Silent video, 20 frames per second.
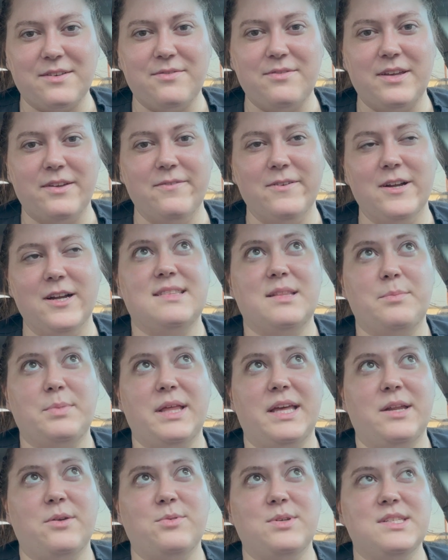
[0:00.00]
fever. The
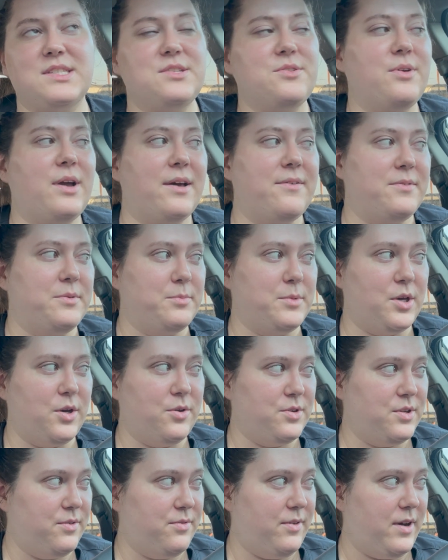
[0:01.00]
plan was to have him
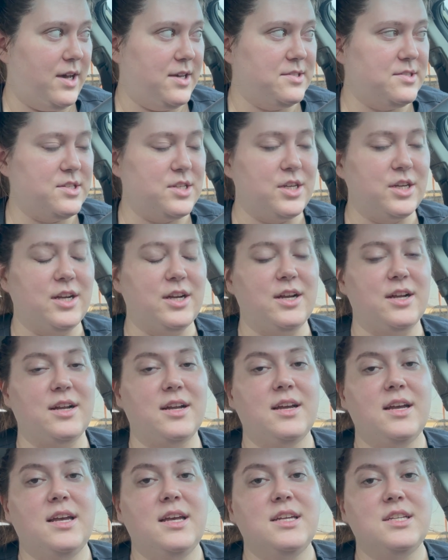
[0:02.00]
go to
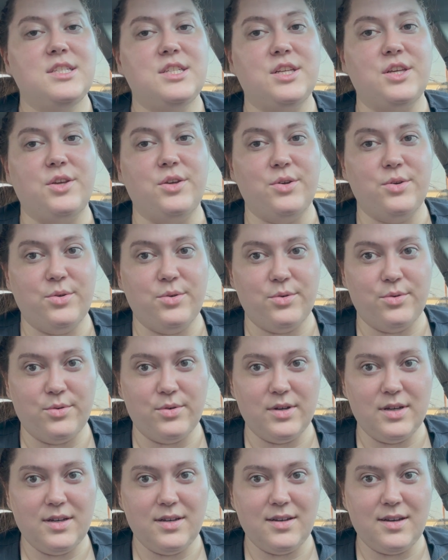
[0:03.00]
foster
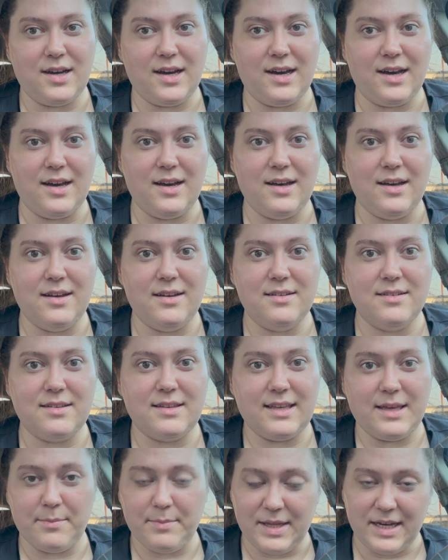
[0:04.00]
to
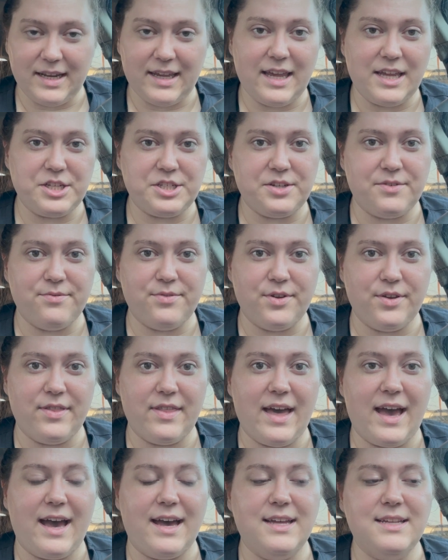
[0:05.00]
get medication for
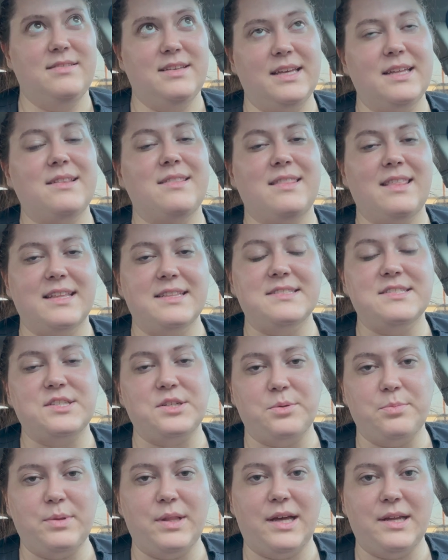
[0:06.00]
that. It thins
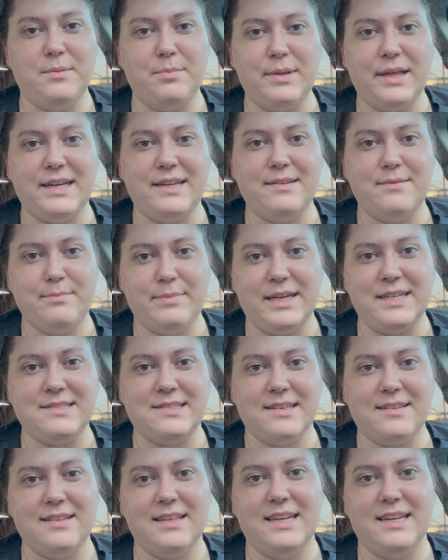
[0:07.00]
your blood,
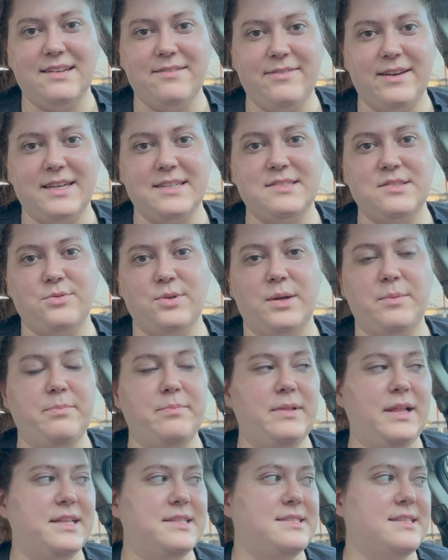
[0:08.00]
basically it affects the
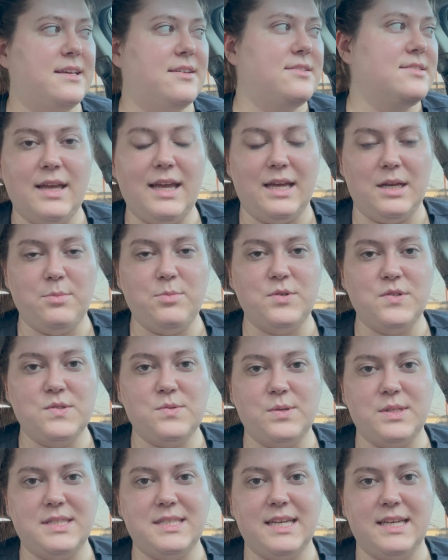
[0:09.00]
red blood cells.
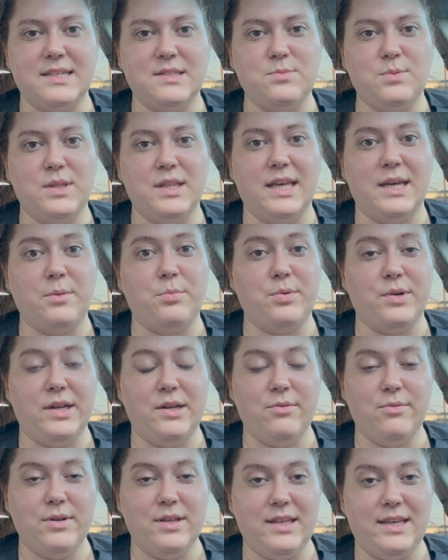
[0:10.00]
Animals with ticks will like
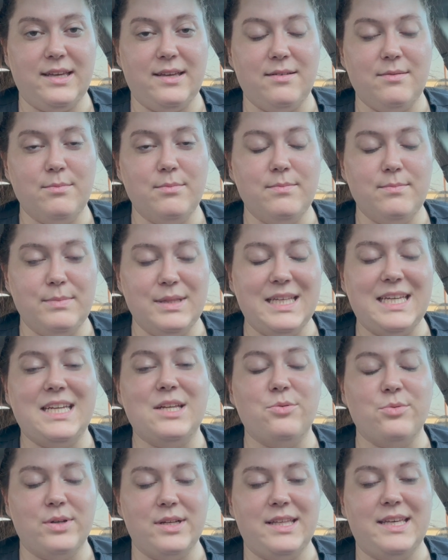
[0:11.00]

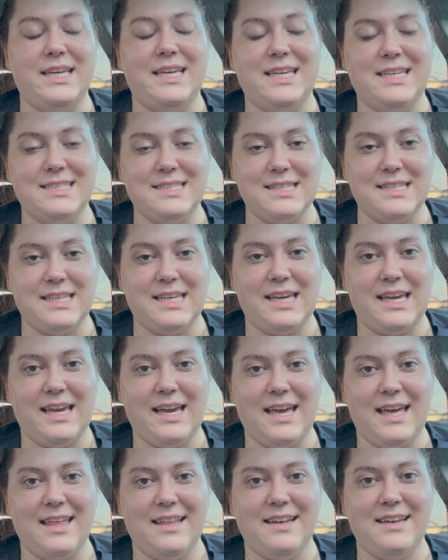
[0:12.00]
bleed really easily,
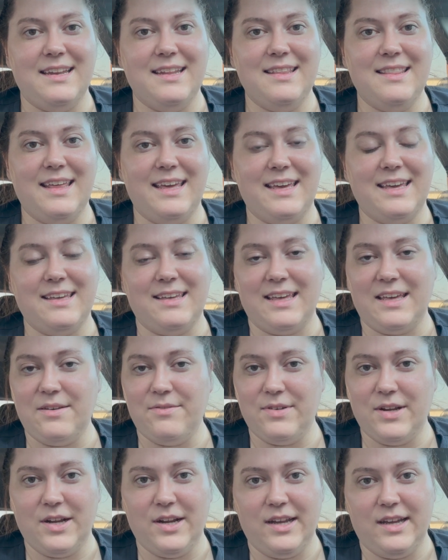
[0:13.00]
and they can
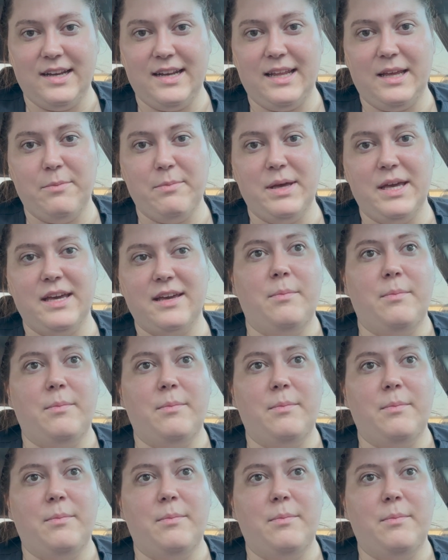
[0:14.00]
get very anemic,